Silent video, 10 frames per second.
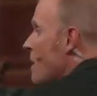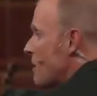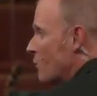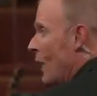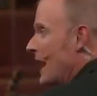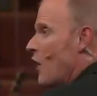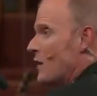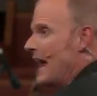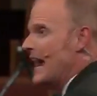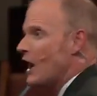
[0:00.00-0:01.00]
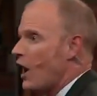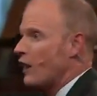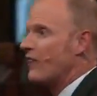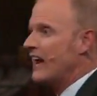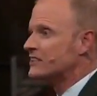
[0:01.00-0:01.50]
but we don't need all
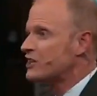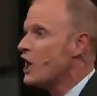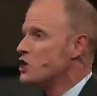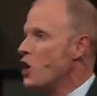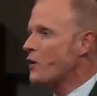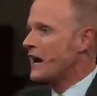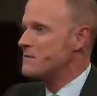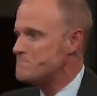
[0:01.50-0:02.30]
of this. You can